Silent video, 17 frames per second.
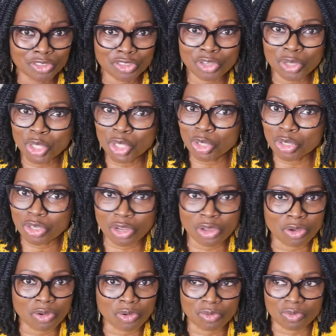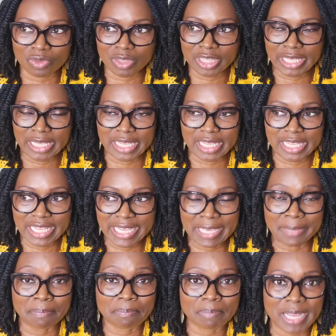do you know the
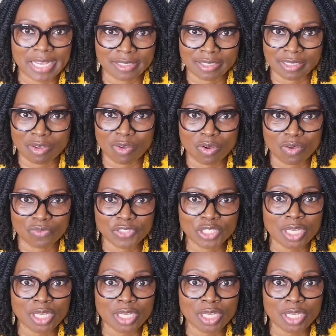impact of